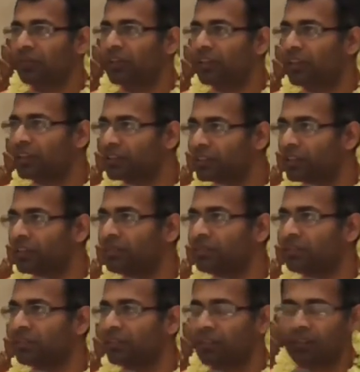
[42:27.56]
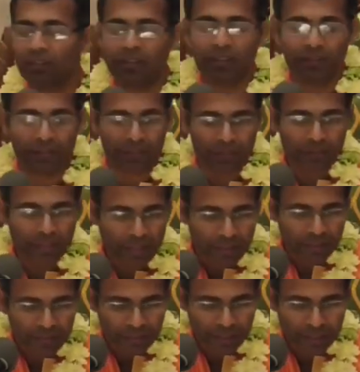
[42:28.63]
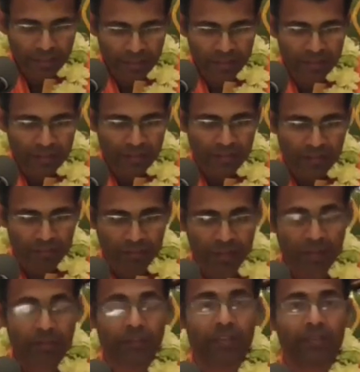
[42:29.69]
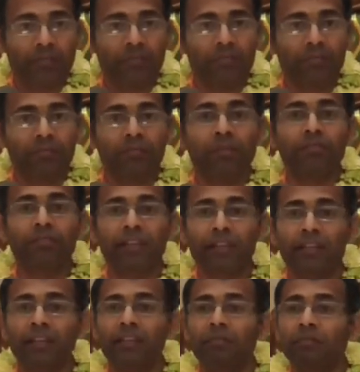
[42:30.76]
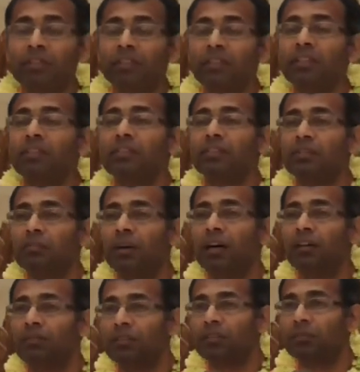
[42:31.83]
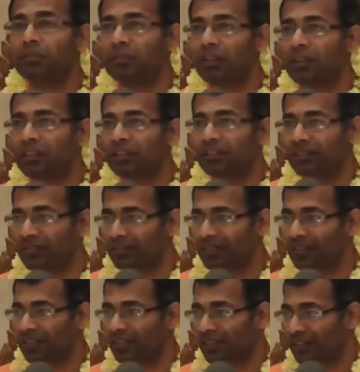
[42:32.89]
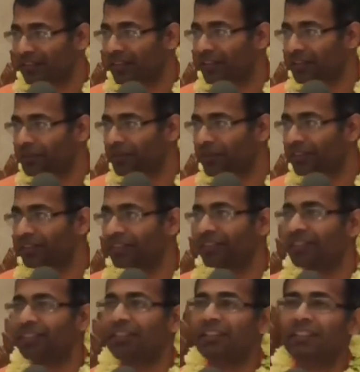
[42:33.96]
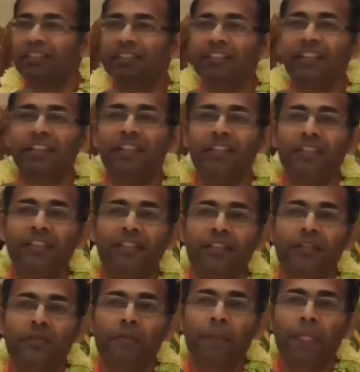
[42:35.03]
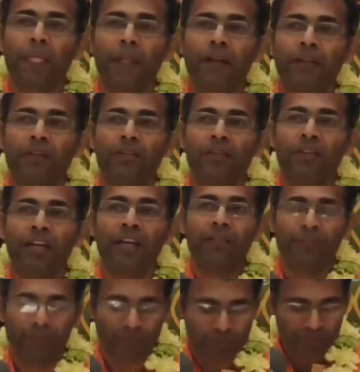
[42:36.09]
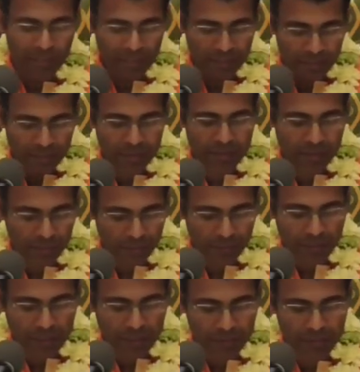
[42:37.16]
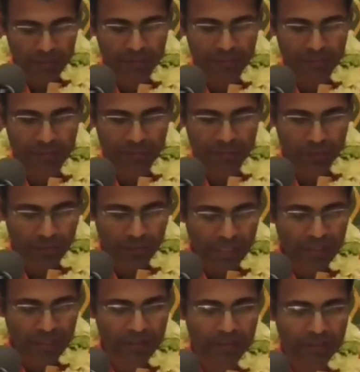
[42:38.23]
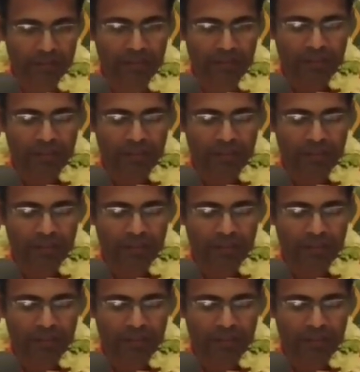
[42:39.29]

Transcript: And we deserve when we will understand Bhagavatam perfectly. Madhyastha Bhagavata Puran. That's what it is said. Your life should be centered around Bhagavatam. You have to read,